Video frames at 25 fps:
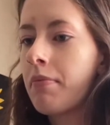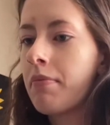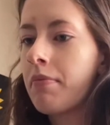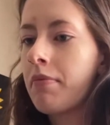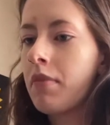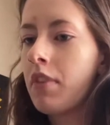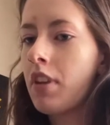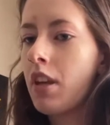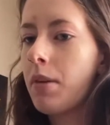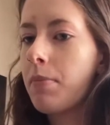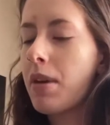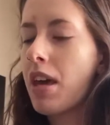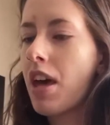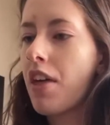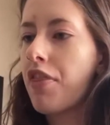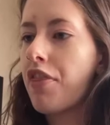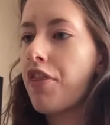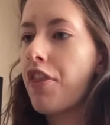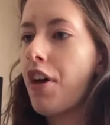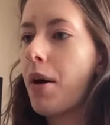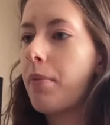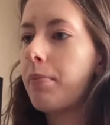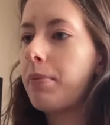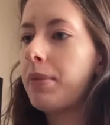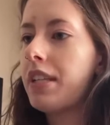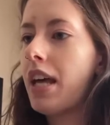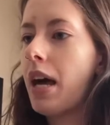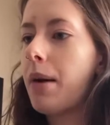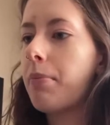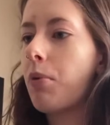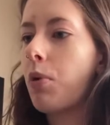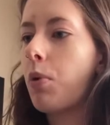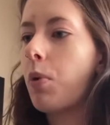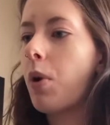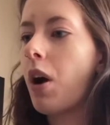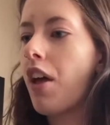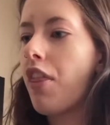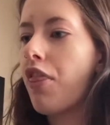Give me a thumbs up
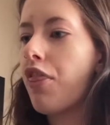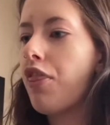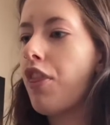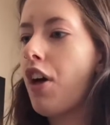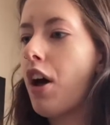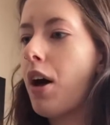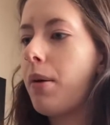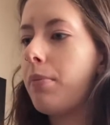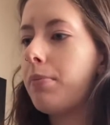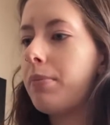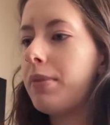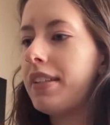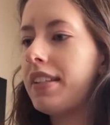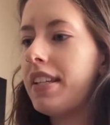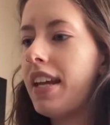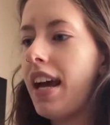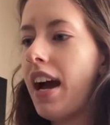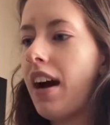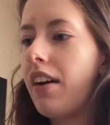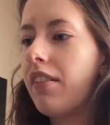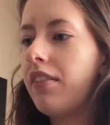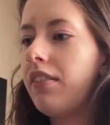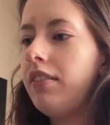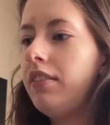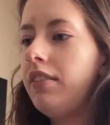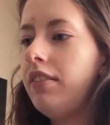or a thumbs down.